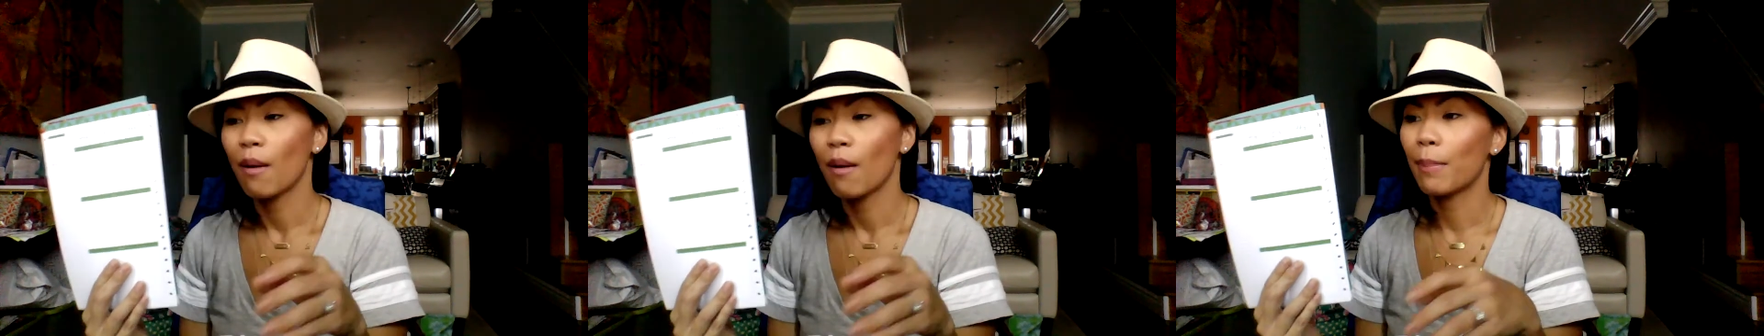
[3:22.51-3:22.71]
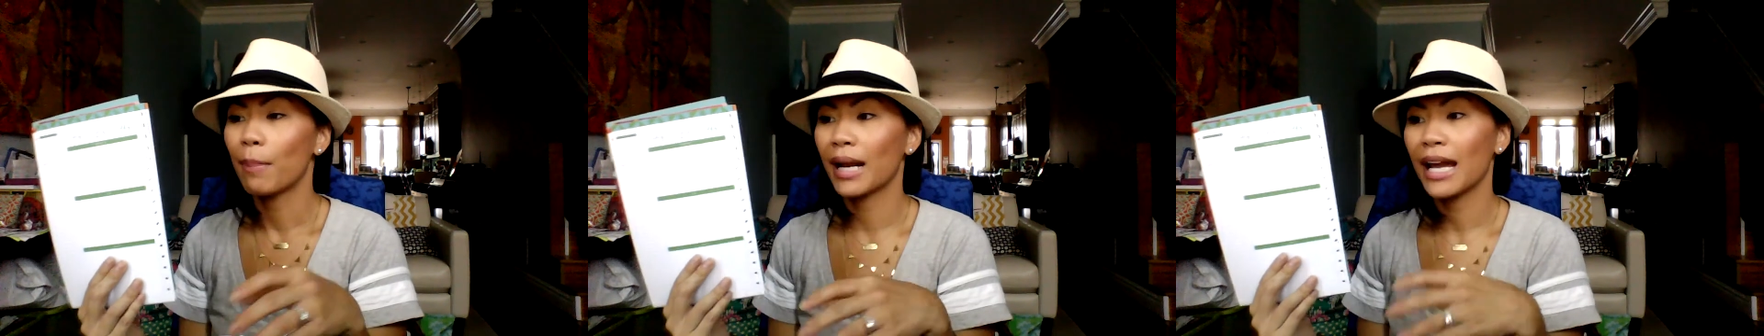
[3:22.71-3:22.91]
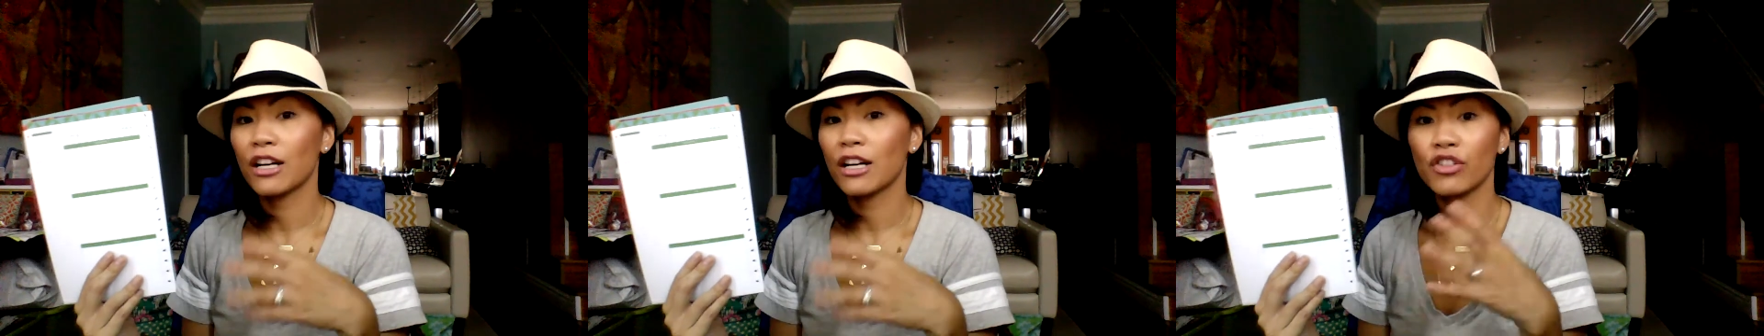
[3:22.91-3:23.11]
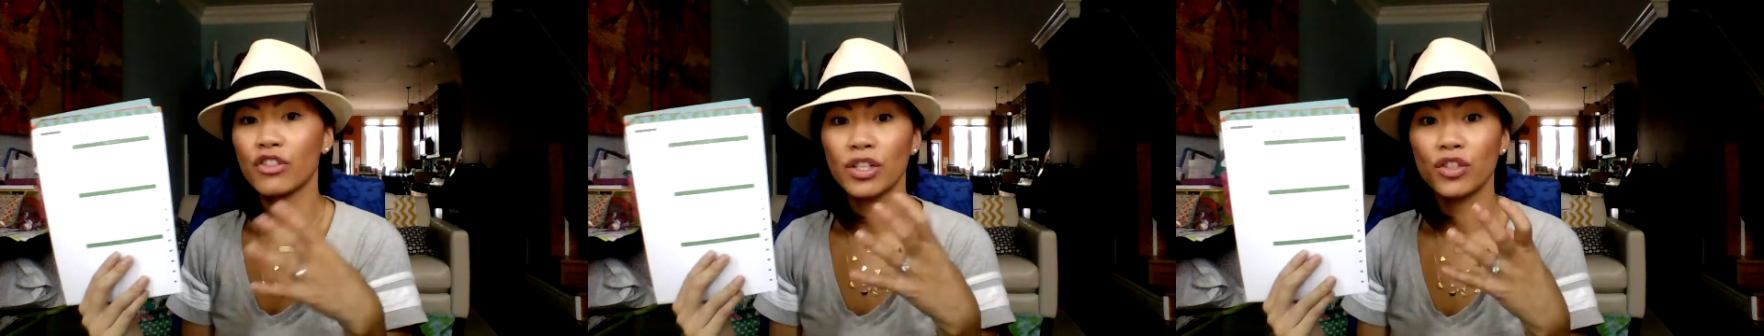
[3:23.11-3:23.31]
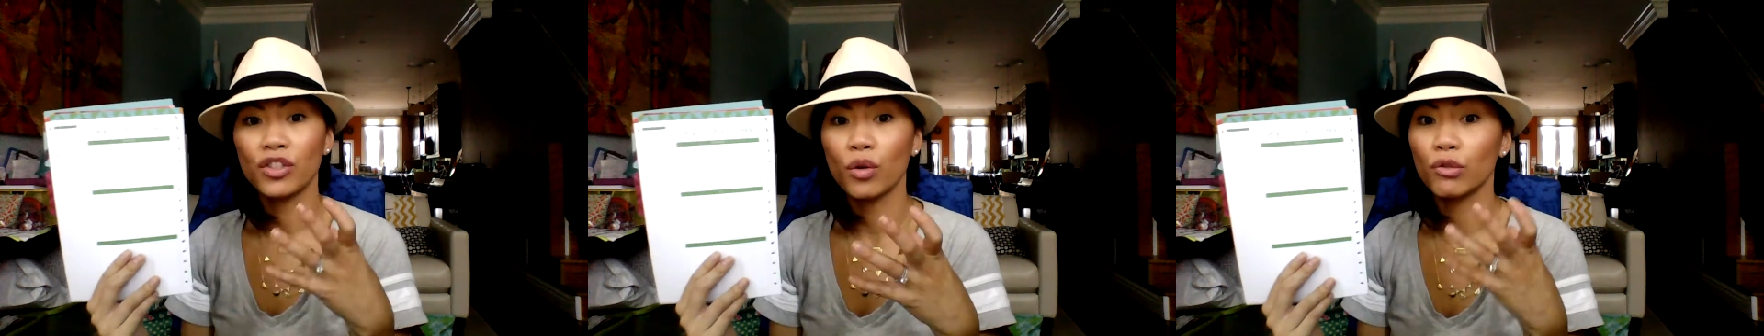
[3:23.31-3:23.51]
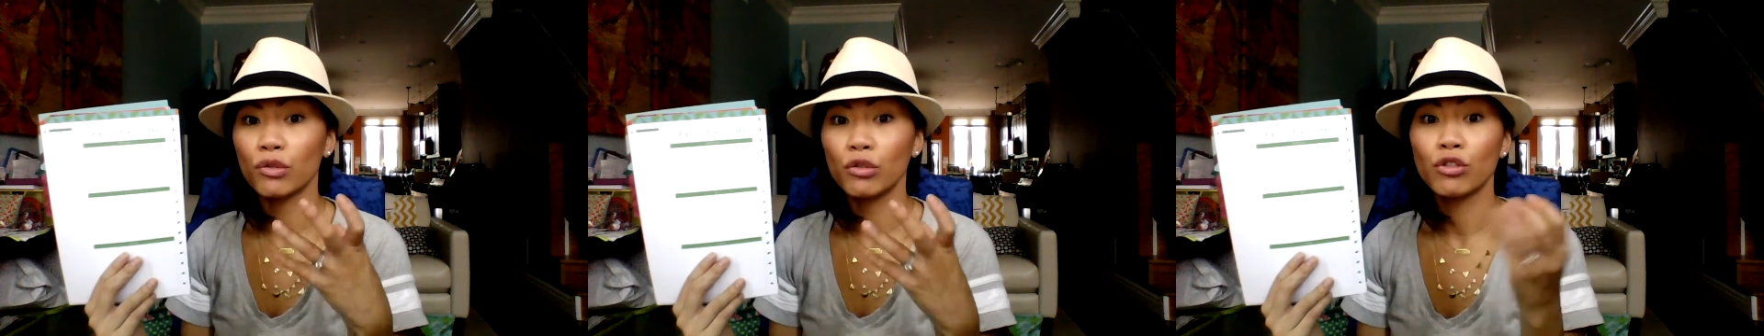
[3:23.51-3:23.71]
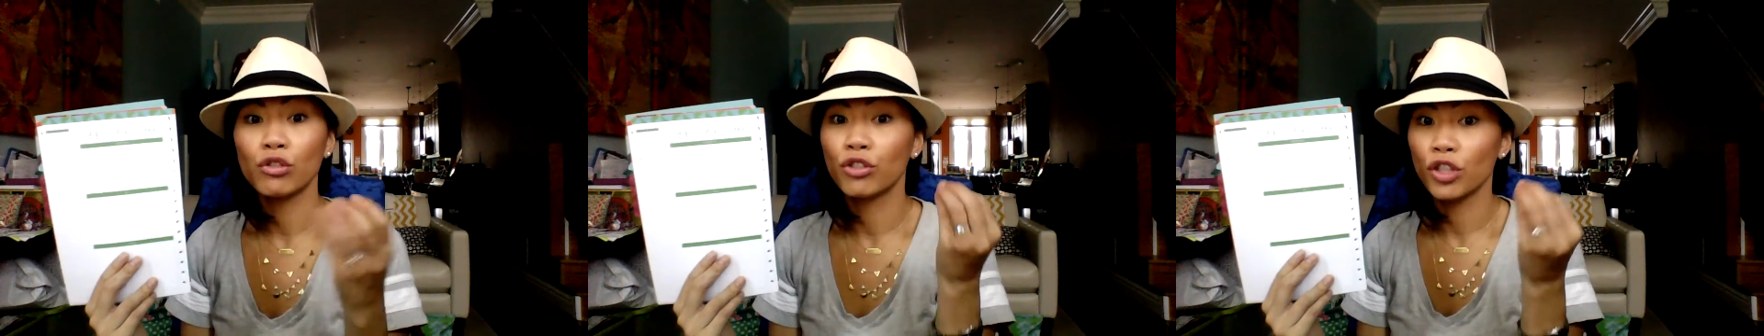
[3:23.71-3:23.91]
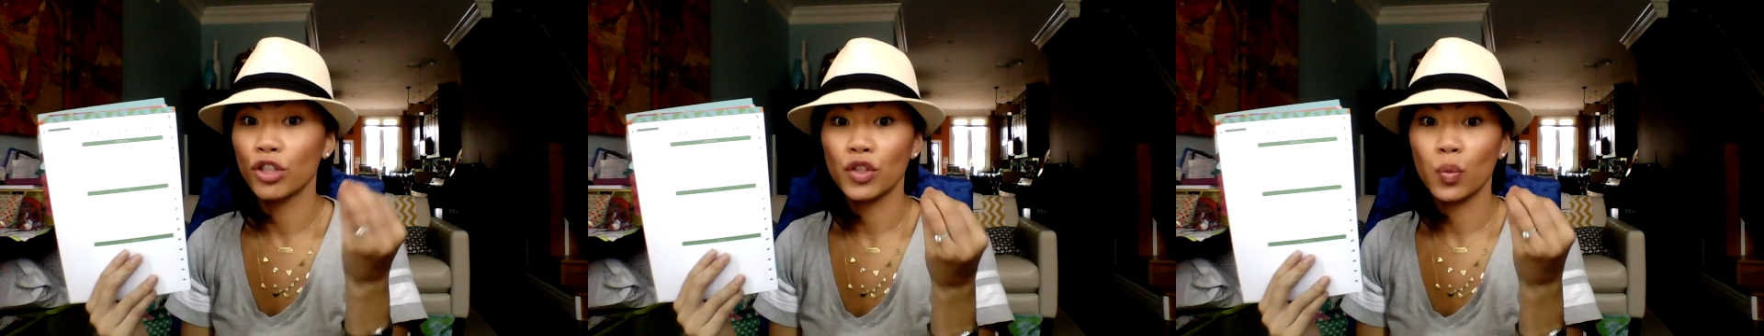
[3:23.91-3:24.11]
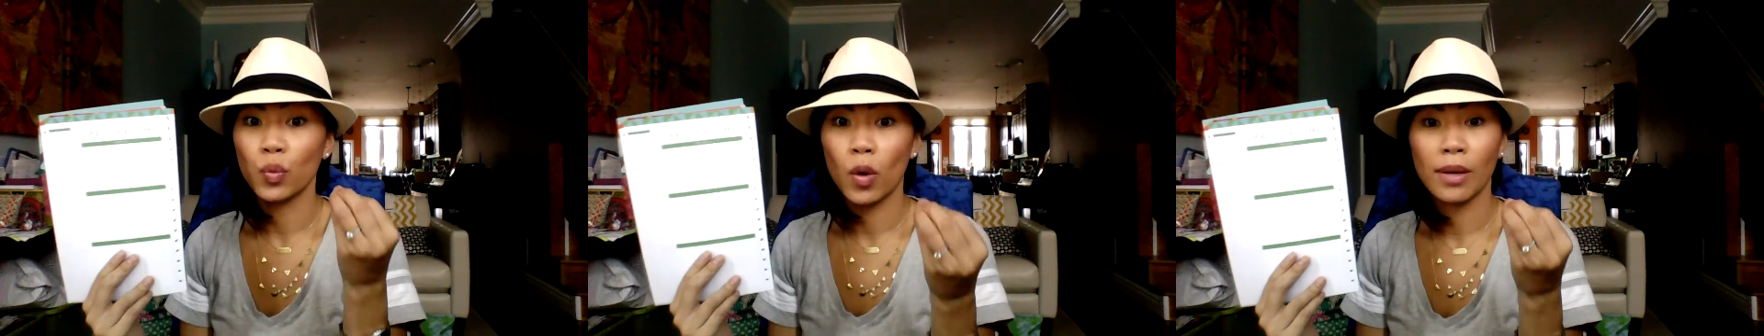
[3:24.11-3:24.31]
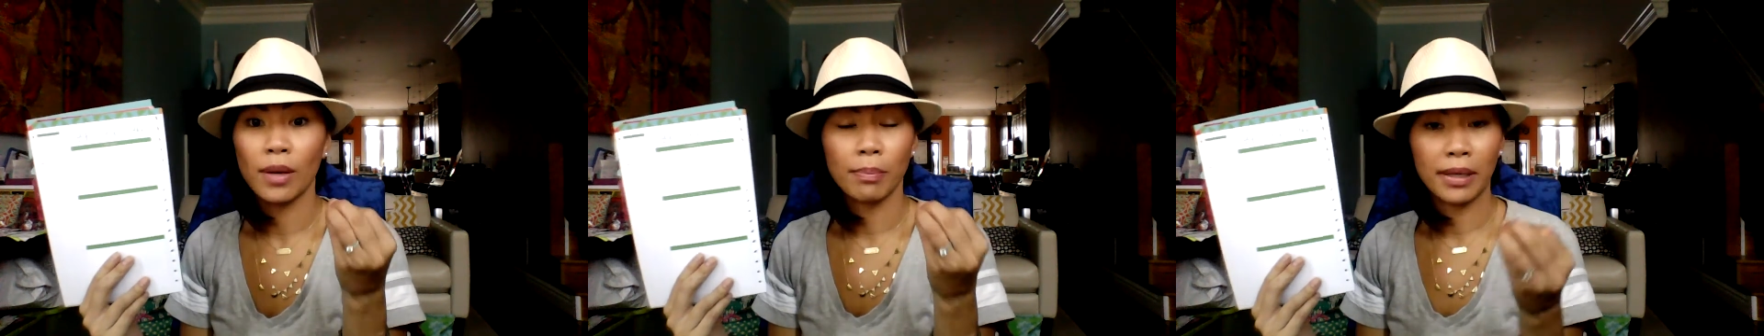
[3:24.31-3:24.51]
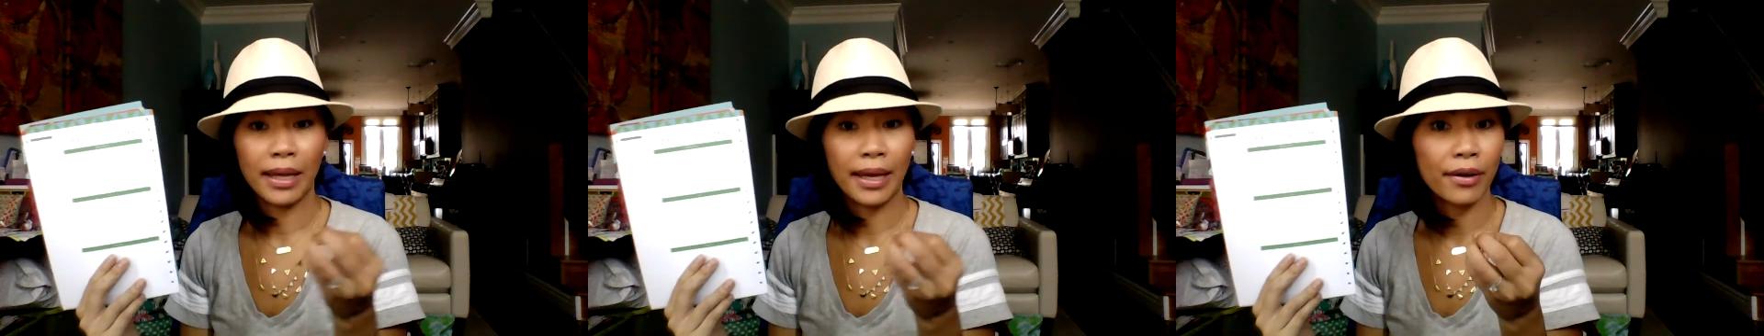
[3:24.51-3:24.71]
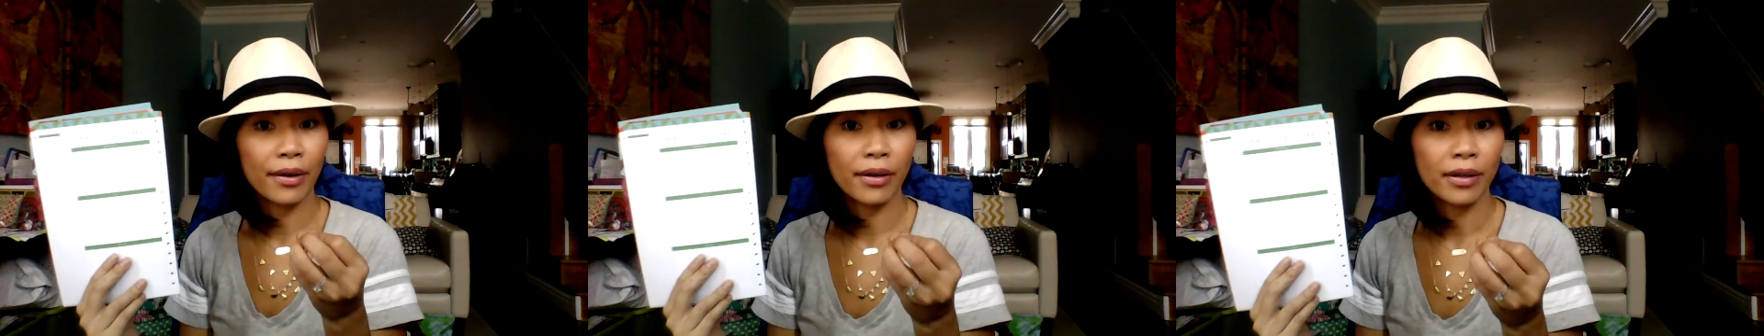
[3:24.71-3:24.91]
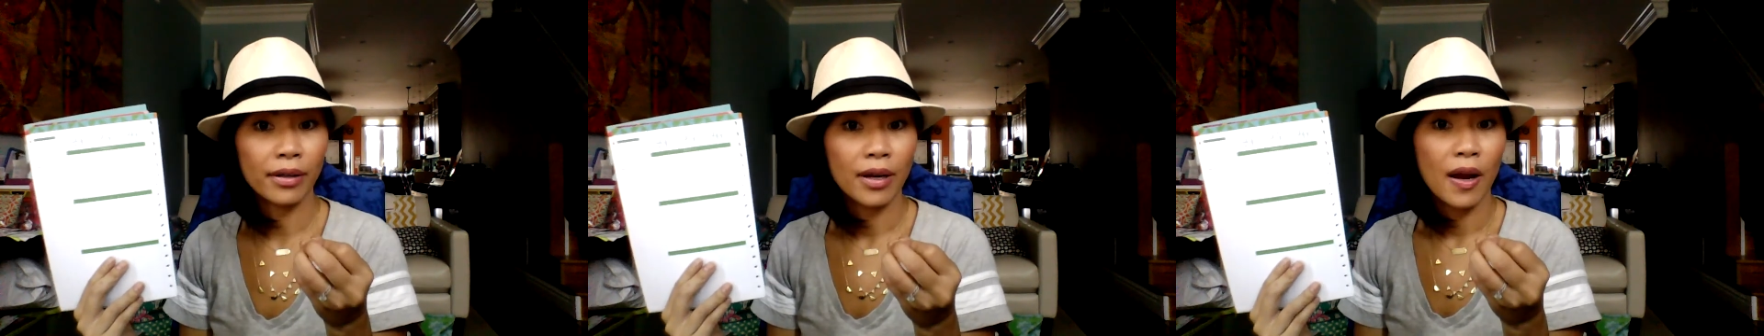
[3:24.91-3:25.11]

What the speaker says: But I actually don't use just one planner,